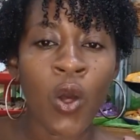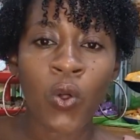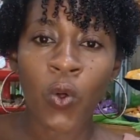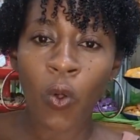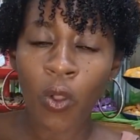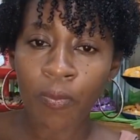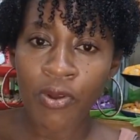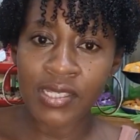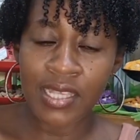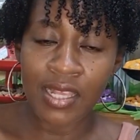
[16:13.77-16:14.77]
cold
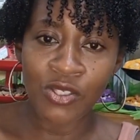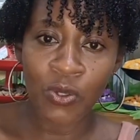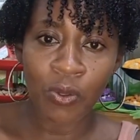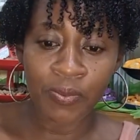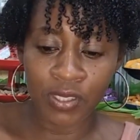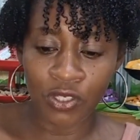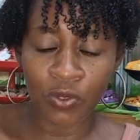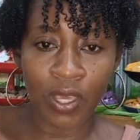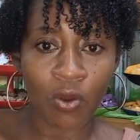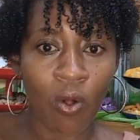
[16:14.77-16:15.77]
processed soaps.
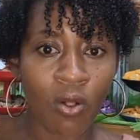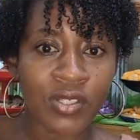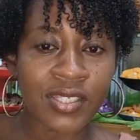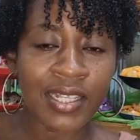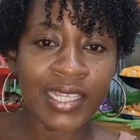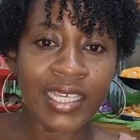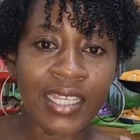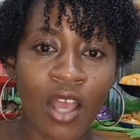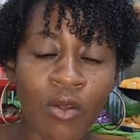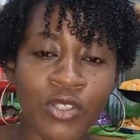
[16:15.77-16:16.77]
You can also
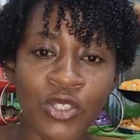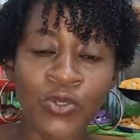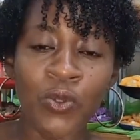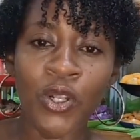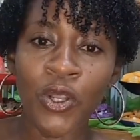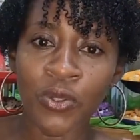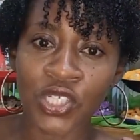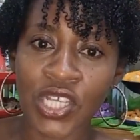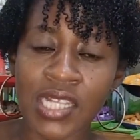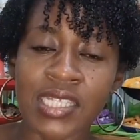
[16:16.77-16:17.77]
learn how to do
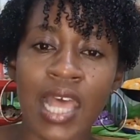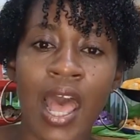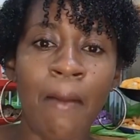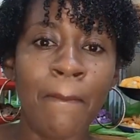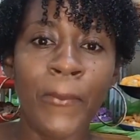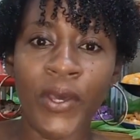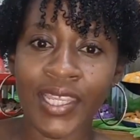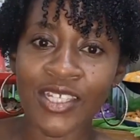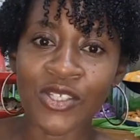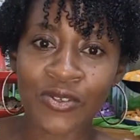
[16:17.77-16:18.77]
lotions and
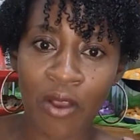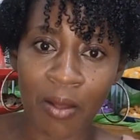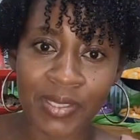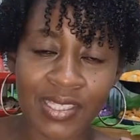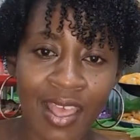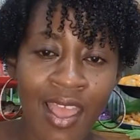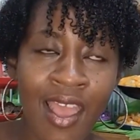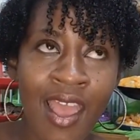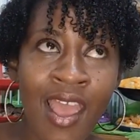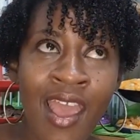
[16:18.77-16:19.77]
body scrubs.
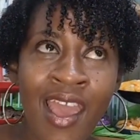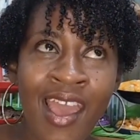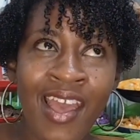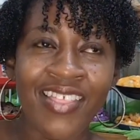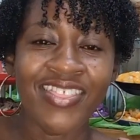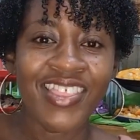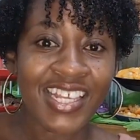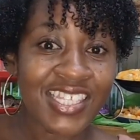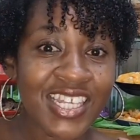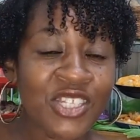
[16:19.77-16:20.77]

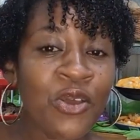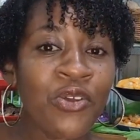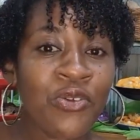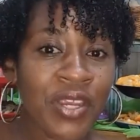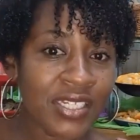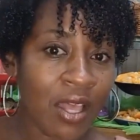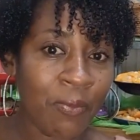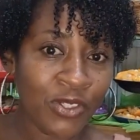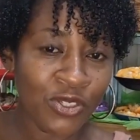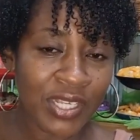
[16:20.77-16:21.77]
This is a great
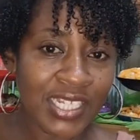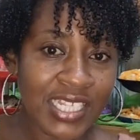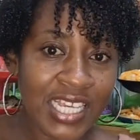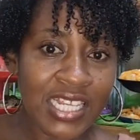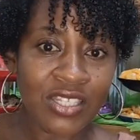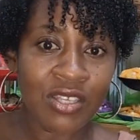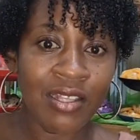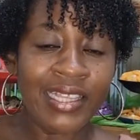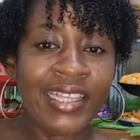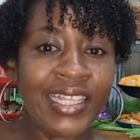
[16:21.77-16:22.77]
opportunity to
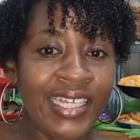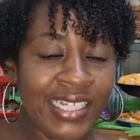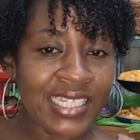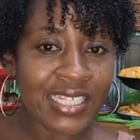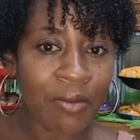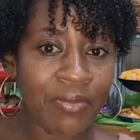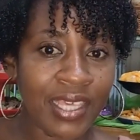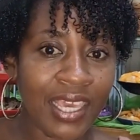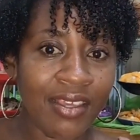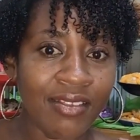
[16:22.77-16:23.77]
learn
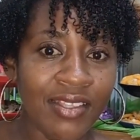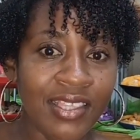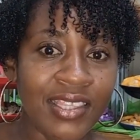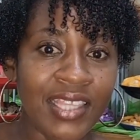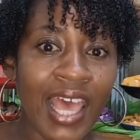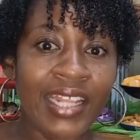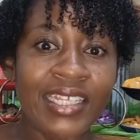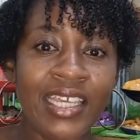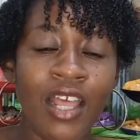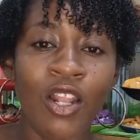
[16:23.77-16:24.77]
something that
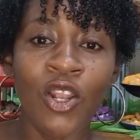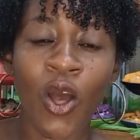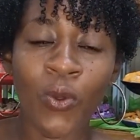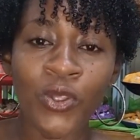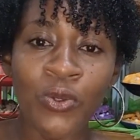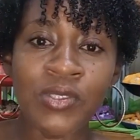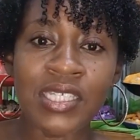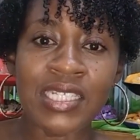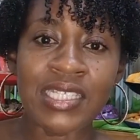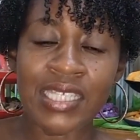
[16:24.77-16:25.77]
could allow you
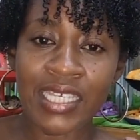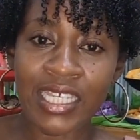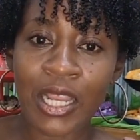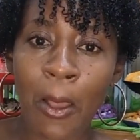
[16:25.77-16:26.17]
to turn